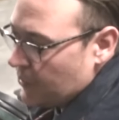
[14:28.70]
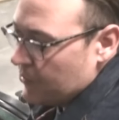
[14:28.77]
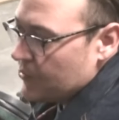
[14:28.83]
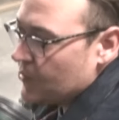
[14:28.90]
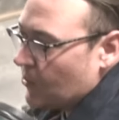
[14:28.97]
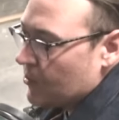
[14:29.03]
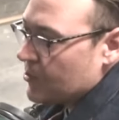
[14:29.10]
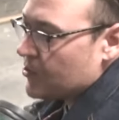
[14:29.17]
those
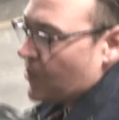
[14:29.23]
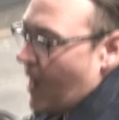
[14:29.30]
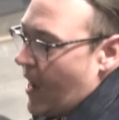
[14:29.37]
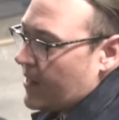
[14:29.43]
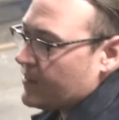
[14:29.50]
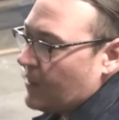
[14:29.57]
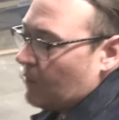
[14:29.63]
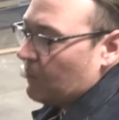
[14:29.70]
certain
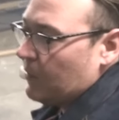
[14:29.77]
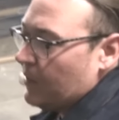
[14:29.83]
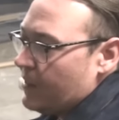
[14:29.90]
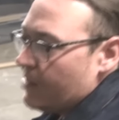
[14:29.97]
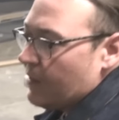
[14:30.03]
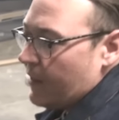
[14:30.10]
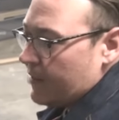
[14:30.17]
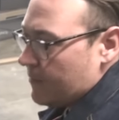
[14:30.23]
tracks that
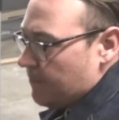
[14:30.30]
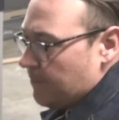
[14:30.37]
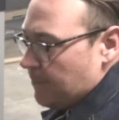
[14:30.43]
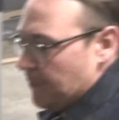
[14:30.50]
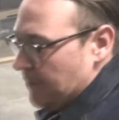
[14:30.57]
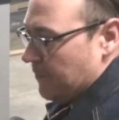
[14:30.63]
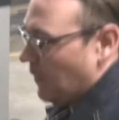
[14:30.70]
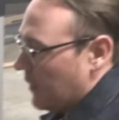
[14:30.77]
really
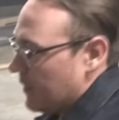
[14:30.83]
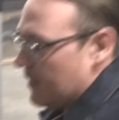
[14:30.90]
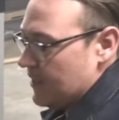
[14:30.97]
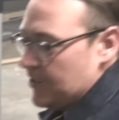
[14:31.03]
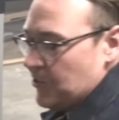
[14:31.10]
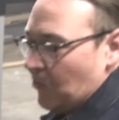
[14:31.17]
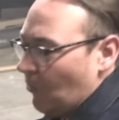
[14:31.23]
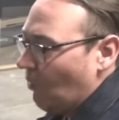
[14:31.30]
like fucking
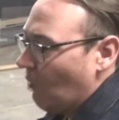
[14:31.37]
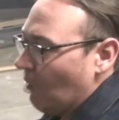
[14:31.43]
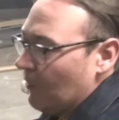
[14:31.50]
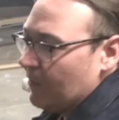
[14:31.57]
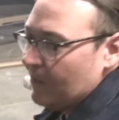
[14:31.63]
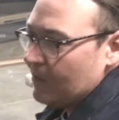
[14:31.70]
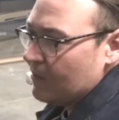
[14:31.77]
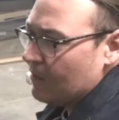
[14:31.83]
hit you hard.